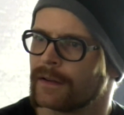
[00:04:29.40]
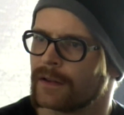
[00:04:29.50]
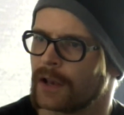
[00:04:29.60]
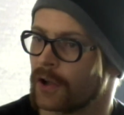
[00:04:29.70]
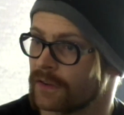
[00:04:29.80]

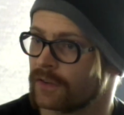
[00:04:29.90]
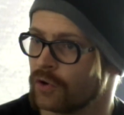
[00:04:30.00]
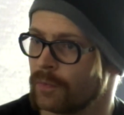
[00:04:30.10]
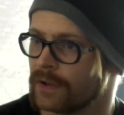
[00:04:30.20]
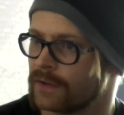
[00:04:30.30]
not
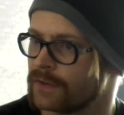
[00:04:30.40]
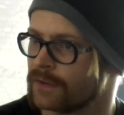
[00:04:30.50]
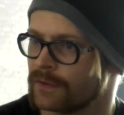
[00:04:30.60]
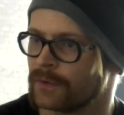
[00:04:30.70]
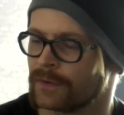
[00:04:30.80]
stupid
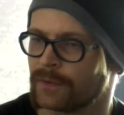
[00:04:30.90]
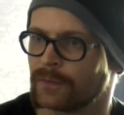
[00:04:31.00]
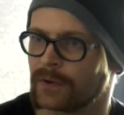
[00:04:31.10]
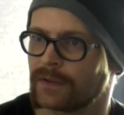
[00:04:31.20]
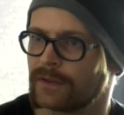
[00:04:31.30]

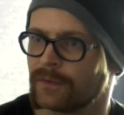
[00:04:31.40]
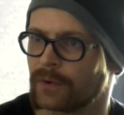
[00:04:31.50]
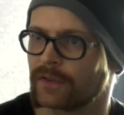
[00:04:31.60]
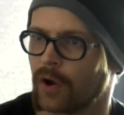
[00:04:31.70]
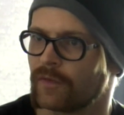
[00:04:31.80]

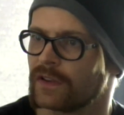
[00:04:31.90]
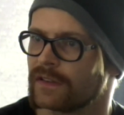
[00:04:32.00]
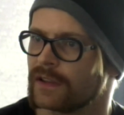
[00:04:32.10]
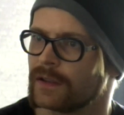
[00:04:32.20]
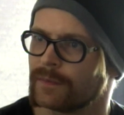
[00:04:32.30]
was
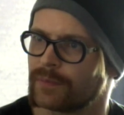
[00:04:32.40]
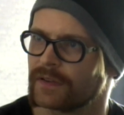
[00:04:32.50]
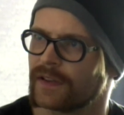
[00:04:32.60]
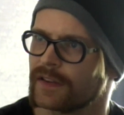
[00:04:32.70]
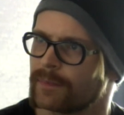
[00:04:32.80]
obviously
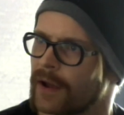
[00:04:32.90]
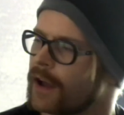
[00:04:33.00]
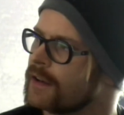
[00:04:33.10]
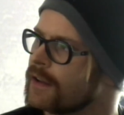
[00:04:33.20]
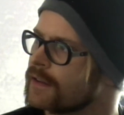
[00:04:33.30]
possessed by
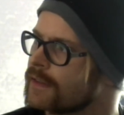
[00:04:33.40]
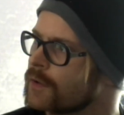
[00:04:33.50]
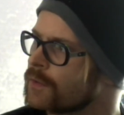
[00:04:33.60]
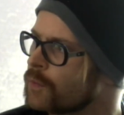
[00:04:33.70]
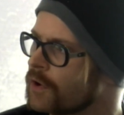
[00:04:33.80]
ideas
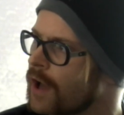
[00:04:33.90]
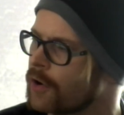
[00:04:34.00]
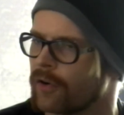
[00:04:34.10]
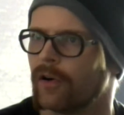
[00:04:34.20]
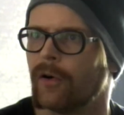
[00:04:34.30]
that were not
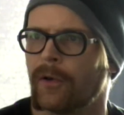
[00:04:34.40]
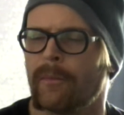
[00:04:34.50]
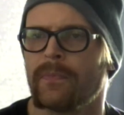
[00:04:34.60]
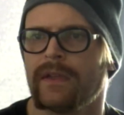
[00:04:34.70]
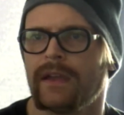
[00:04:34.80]
her own.
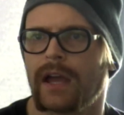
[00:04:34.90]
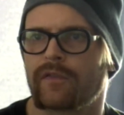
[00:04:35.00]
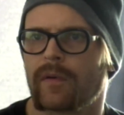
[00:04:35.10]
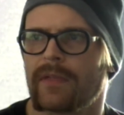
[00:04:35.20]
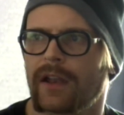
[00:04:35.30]
And
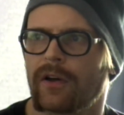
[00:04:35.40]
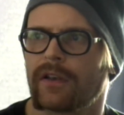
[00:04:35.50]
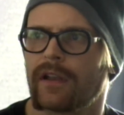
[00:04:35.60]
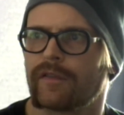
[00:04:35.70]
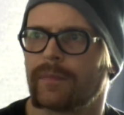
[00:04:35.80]
from then
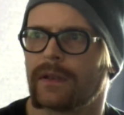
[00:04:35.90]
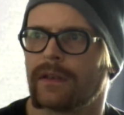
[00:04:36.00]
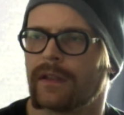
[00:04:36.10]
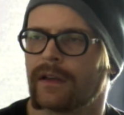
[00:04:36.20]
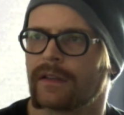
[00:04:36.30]
on, I've
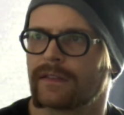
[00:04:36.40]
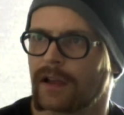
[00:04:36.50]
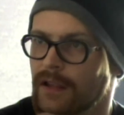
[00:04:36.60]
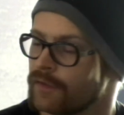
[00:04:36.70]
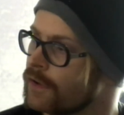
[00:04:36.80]
been
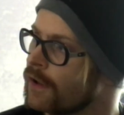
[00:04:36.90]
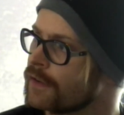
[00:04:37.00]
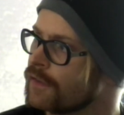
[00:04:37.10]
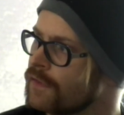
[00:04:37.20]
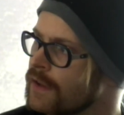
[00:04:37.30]
studying
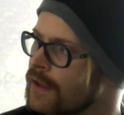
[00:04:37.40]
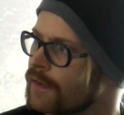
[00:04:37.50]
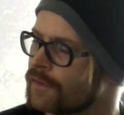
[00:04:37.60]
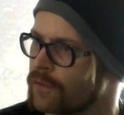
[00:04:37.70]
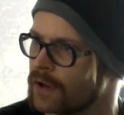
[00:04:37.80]
philosophy.
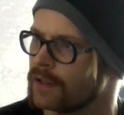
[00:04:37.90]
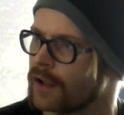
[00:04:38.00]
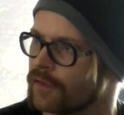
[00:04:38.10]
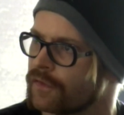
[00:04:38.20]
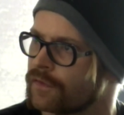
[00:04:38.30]
I've read a
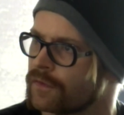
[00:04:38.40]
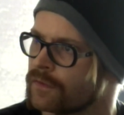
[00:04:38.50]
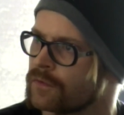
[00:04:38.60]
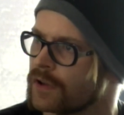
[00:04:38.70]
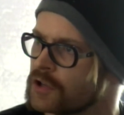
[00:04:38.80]
lot of
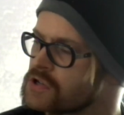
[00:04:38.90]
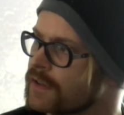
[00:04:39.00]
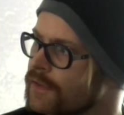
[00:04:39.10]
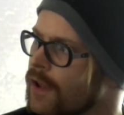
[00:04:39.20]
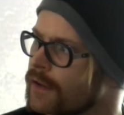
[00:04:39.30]
religious
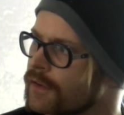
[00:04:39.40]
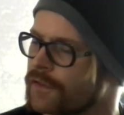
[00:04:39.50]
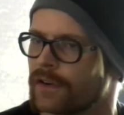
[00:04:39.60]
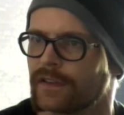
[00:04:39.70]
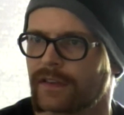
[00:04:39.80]

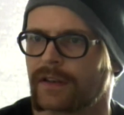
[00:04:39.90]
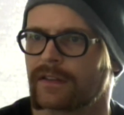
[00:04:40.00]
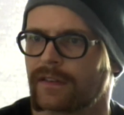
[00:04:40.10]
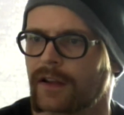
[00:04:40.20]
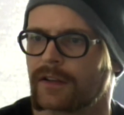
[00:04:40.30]
philosophers and
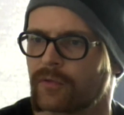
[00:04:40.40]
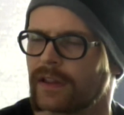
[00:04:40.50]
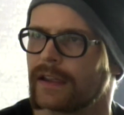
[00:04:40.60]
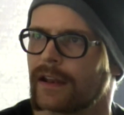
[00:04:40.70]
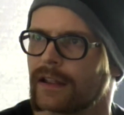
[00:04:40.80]
started
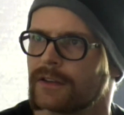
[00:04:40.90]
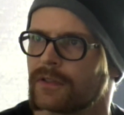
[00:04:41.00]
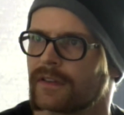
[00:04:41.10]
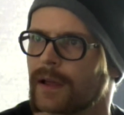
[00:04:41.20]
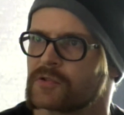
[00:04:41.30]
really getting into
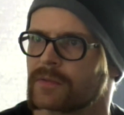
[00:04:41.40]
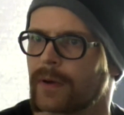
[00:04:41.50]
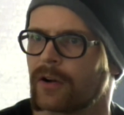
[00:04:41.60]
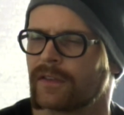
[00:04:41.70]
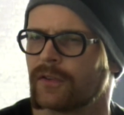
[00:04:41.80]
the subject
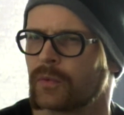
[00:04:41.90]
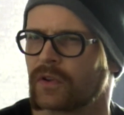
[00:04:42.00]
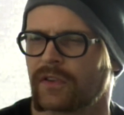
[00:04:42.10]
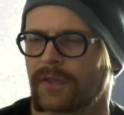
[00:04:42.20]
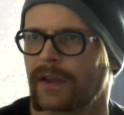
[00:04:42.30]
matter. So it
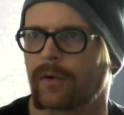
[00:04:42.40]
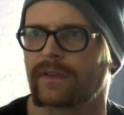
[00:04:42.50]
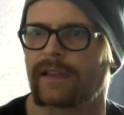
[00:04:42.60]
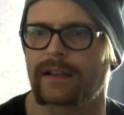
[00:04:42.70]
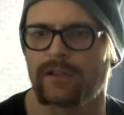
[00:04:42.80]
was not that I
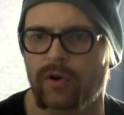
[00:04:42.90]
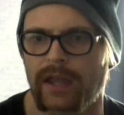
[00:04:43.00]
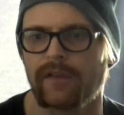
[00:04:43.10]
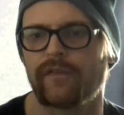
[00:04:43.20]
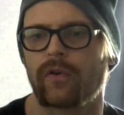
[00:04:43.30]
was like
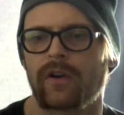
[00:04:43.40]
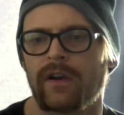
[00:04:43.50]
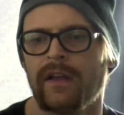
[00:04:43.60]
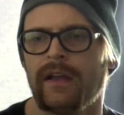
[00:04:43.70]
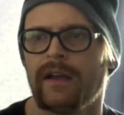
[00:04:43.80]
looking
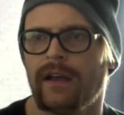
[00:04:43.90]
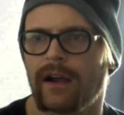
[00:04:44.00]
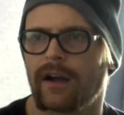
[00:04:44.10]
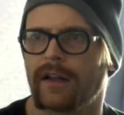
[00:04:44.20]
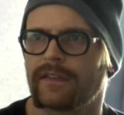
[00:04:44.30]
for a
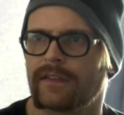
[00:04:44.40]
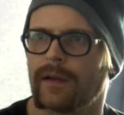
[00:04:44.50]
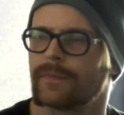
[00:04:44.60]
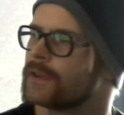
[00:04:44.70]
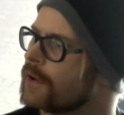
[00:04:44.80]

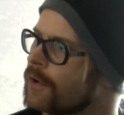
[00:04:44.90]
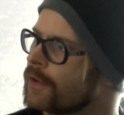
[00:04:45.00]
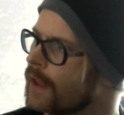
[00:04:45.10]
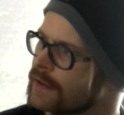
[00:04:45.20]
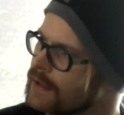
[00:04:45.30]
concept,
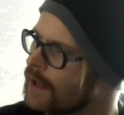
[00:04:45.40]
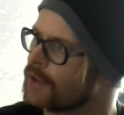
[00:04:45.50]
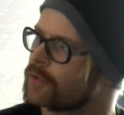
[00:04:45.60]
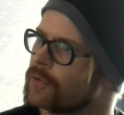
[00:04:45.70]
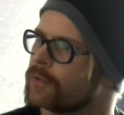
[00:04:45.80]
and like digging
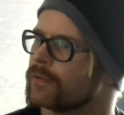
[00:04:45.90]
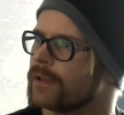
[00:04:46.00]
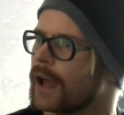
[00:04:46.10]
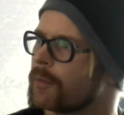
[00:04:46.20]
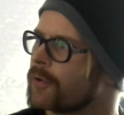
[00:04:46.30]
through
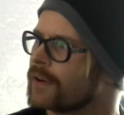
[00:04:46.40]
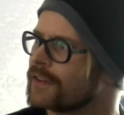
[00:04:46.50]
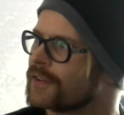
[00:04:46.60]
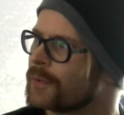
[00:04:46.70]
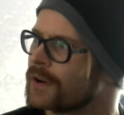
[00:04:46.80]

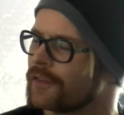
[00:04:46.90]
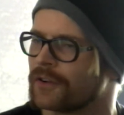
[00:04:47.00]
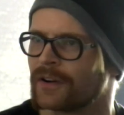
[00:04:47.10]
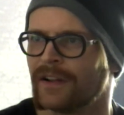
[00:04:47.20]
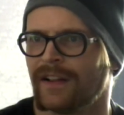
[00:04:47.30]
libraries or
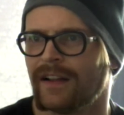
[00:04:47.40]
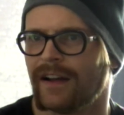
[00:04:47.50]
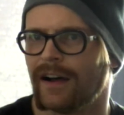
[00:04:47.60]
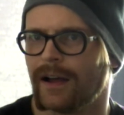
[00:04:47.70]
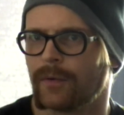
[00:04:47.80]
whatever.
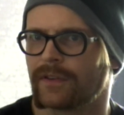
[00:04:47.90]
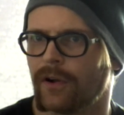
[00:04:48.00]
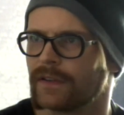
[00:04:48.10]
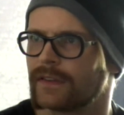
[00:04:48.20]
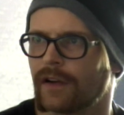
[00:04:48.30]
It was
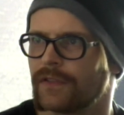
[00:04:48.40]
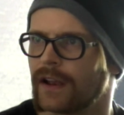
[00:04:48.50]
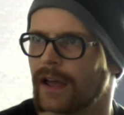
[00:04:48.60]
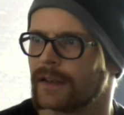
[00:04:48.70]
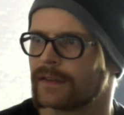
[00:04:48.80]
all stuff that
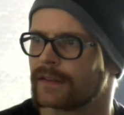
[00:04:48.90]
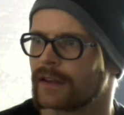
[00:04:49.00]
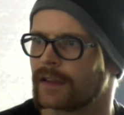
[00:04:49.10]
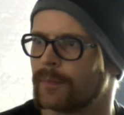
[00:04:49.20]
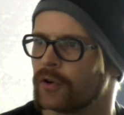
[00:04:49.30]
I had
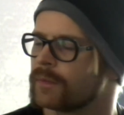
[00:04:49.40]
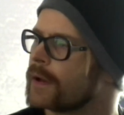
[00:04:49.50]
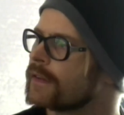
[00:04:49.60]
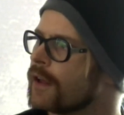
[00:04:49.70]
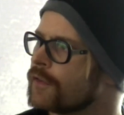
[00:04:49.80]
exposed
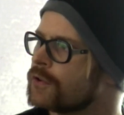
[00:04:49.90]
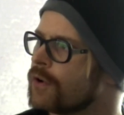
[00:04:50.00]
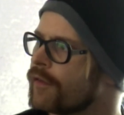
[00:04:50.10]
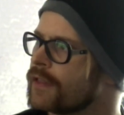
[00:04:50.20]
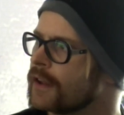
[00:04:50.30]
myself to
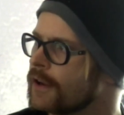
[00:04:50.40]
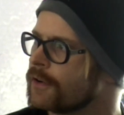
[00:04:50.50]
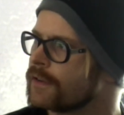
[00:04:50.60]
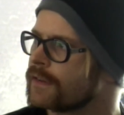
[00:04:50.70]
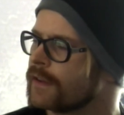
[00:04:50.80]
over the
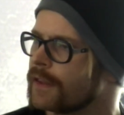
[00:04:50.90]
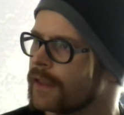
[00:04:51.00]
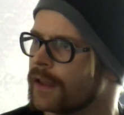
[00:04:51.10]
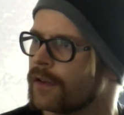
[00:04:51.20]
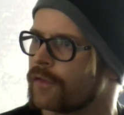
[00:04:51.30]
years. And
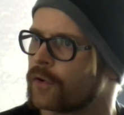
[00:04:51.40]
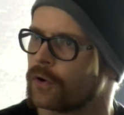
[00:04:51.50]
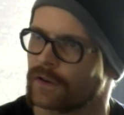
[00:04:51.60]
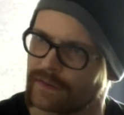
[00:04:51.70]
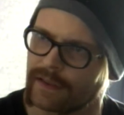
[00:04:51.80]
then, of
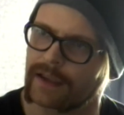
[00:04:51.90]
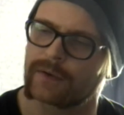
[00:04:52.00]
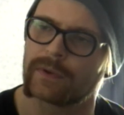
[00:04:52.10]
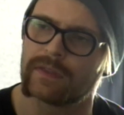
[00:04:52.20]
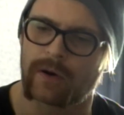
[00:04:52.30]
course, like
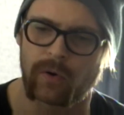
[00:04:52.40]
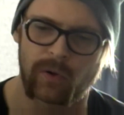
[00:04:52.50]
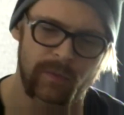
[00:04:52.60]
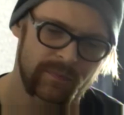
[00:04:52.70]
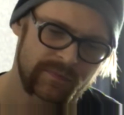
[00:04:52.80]
when the
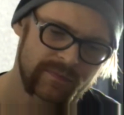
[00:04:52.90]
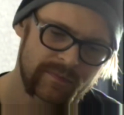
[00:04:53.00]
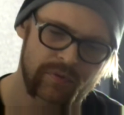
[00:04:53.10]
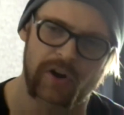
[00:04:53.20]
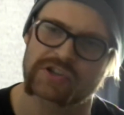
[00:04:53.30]
whole
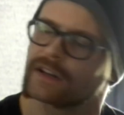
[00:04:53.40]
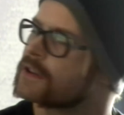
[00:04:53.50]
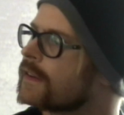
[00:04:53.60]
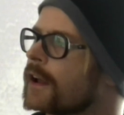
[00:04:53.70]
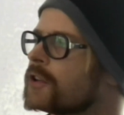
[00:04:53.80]
project
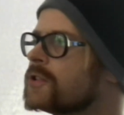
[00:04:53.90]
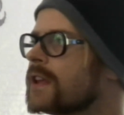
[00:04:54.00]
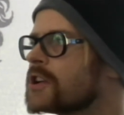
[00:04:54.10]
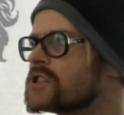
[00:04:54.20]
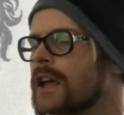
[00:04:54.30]
started to
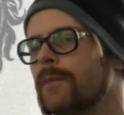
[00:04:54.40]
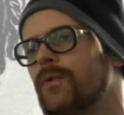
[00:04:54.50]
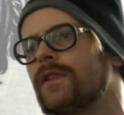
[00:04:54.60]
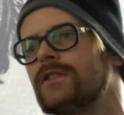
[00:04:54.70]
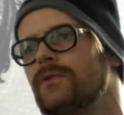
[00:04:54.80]
take shape
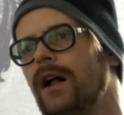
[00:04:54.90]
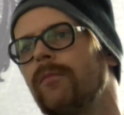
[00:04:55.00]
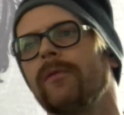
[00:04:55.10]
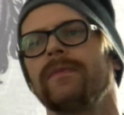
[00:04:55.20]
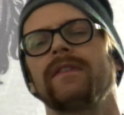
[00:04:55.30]
with the 2
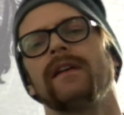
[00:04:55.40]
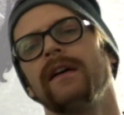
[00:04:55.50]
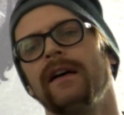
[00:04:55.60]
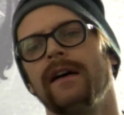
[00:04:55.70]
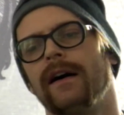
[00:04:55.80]
albums,
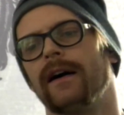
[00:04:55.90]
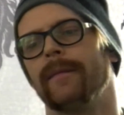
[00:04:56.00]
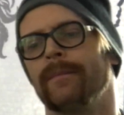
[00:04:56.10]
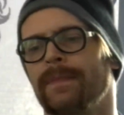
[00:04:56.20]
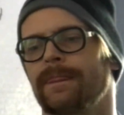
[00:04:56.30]
I